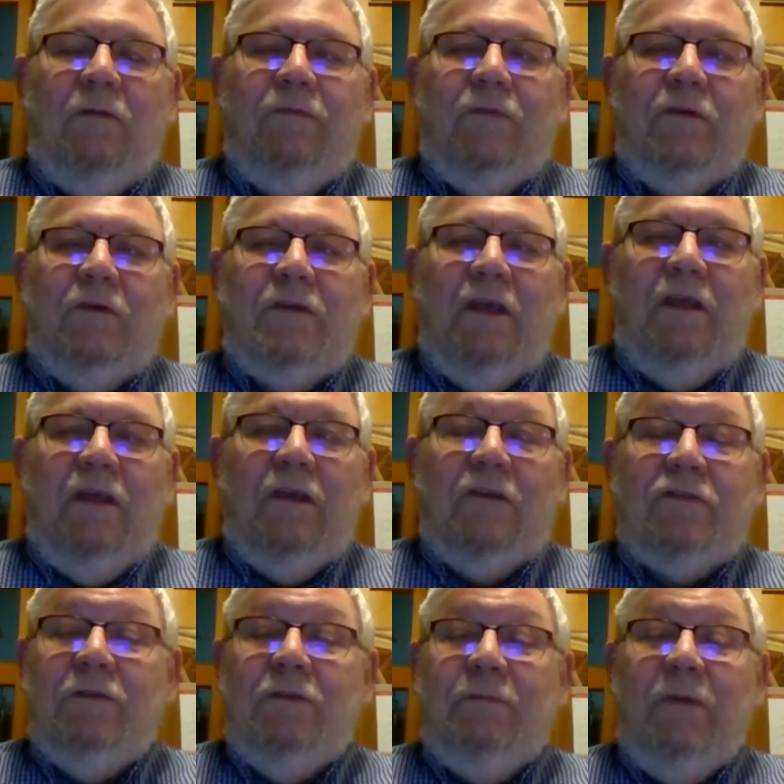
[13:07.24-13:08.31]
13.
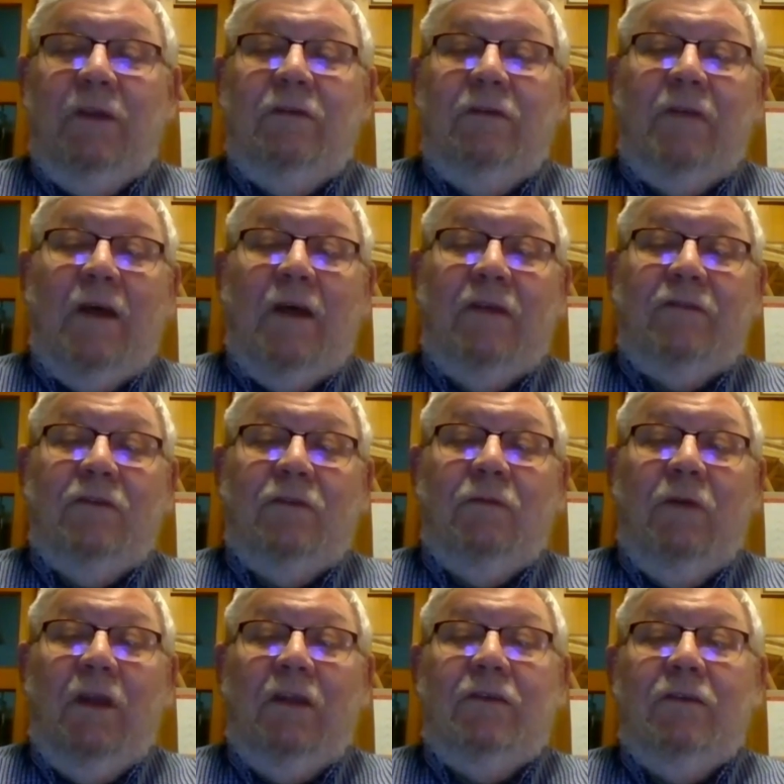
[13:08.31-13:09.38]
Excuse me, in
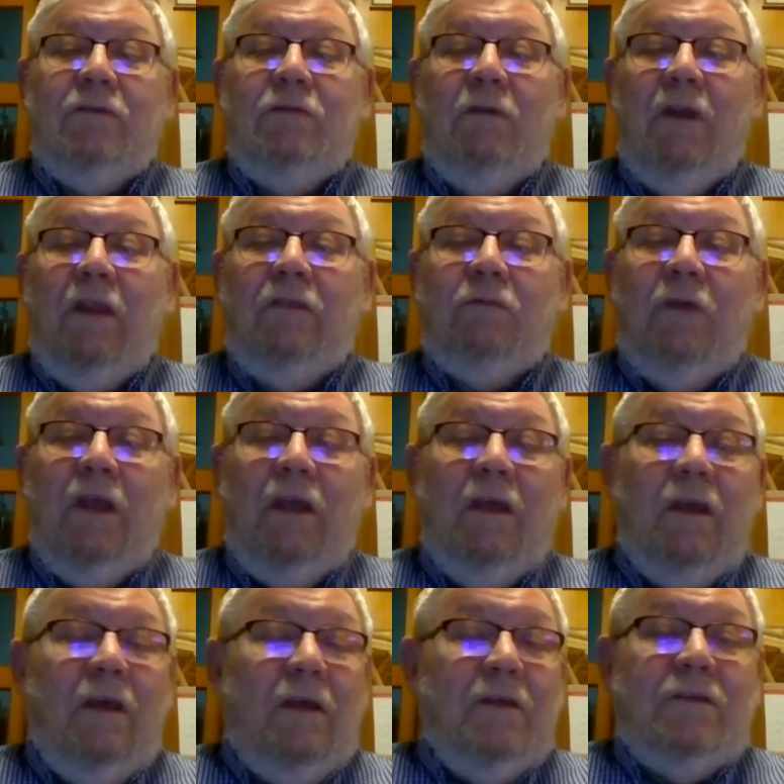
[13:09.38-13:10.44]
2022, 23.
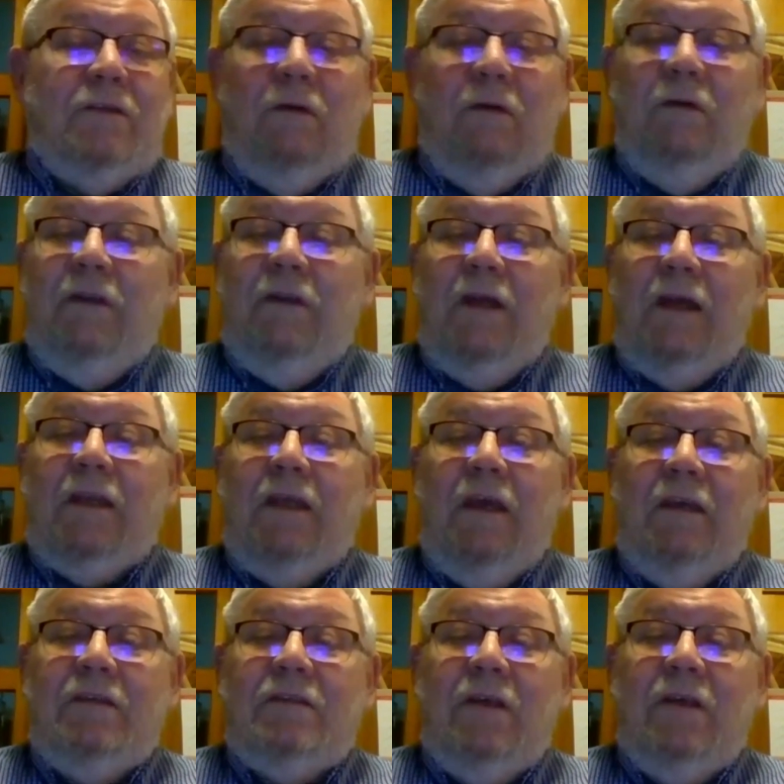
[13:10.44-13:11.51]
So in that
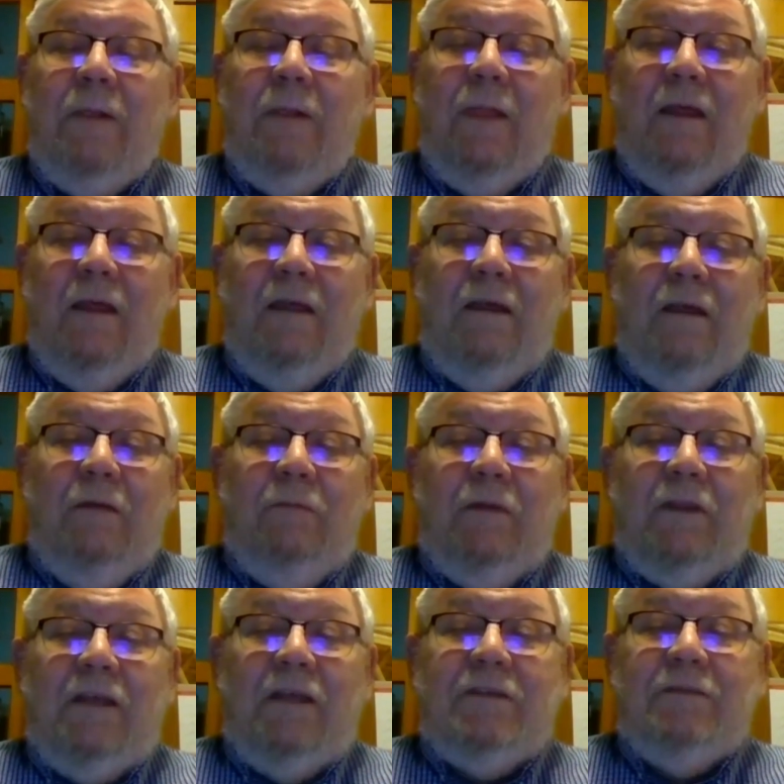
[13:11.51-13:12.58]
case,
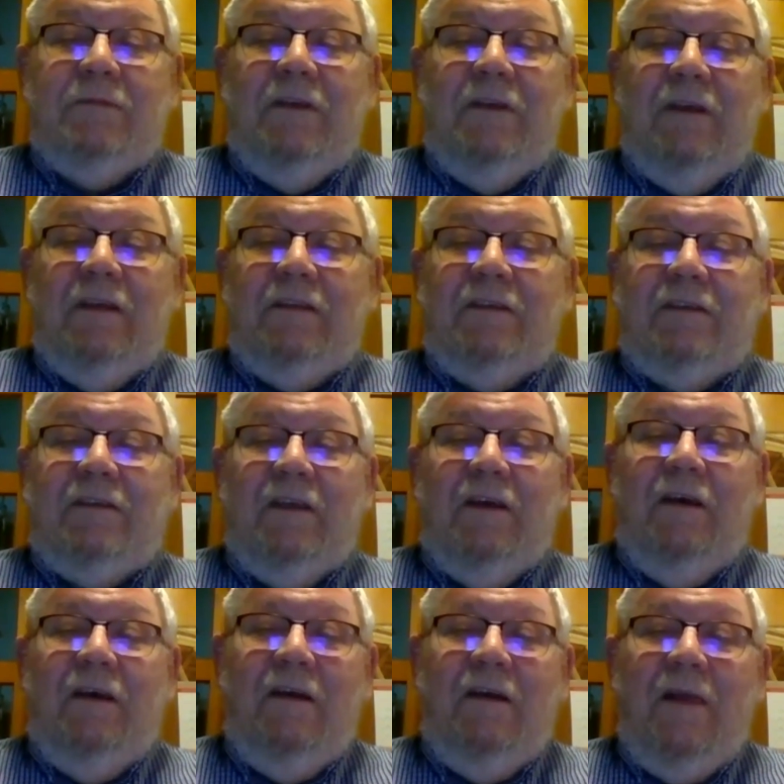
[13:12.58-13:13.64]
but that's
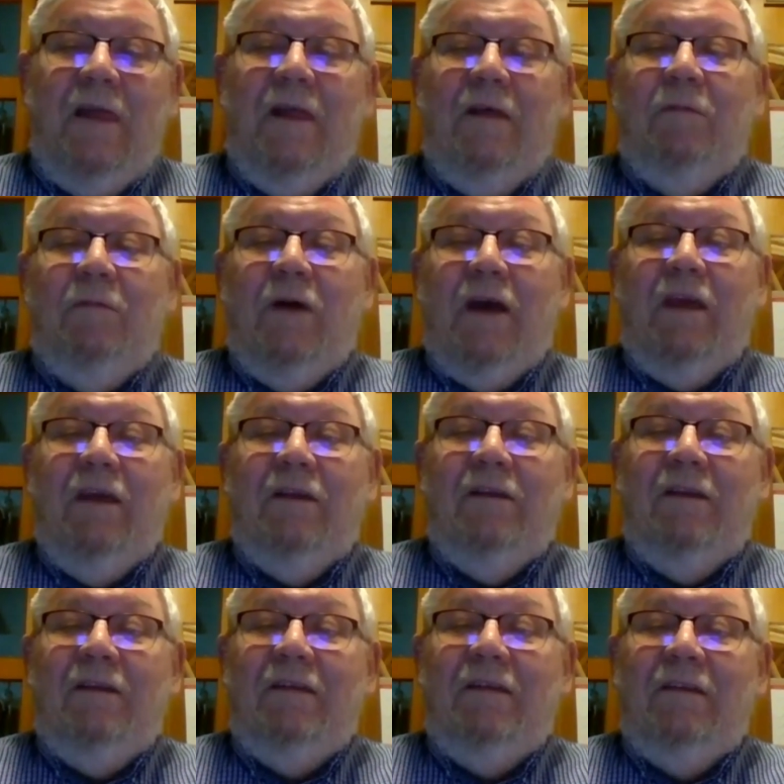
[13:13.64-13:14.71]
my
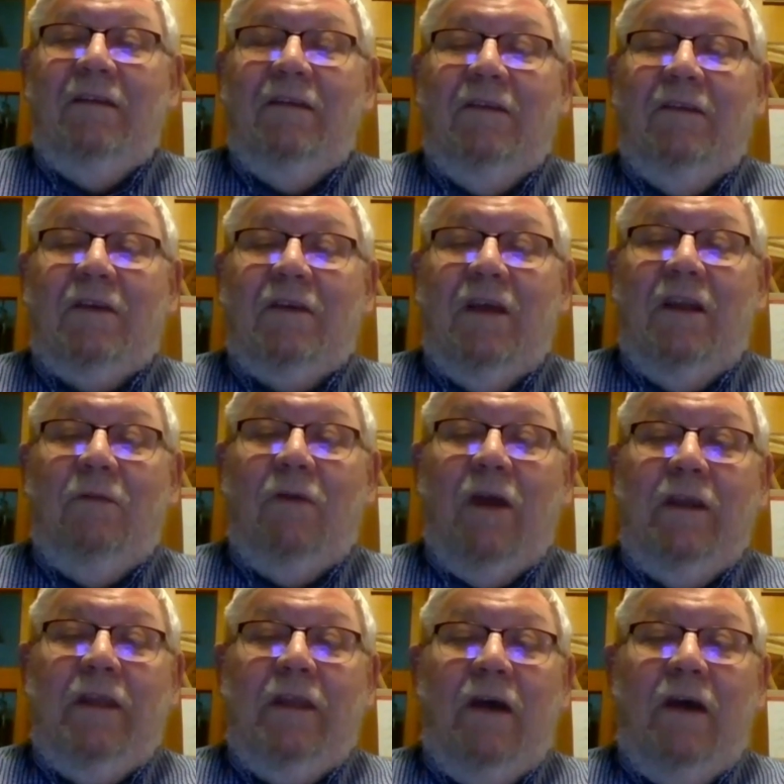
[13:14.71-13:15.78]
look at it
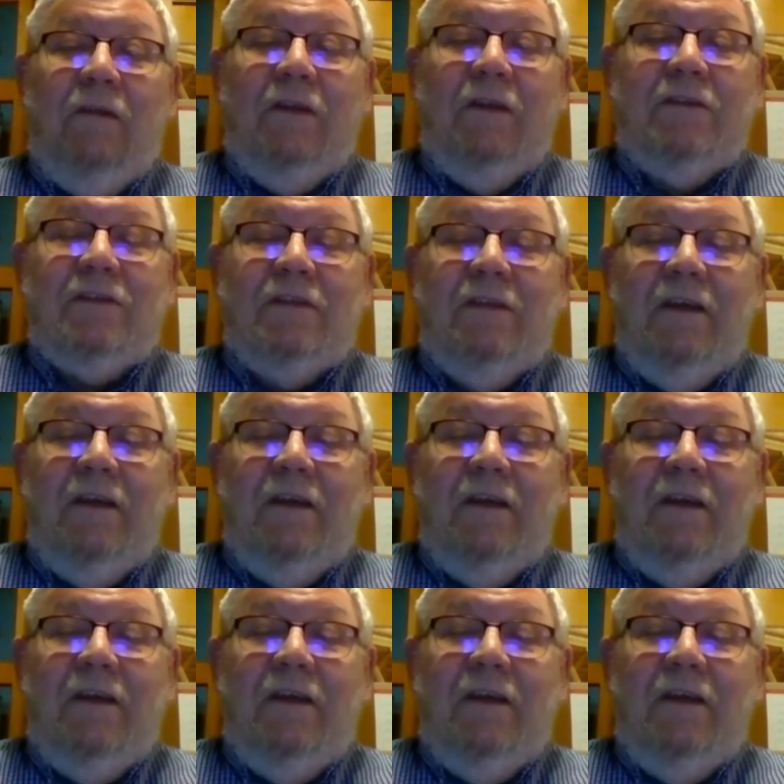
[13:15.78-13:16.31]
right now. It's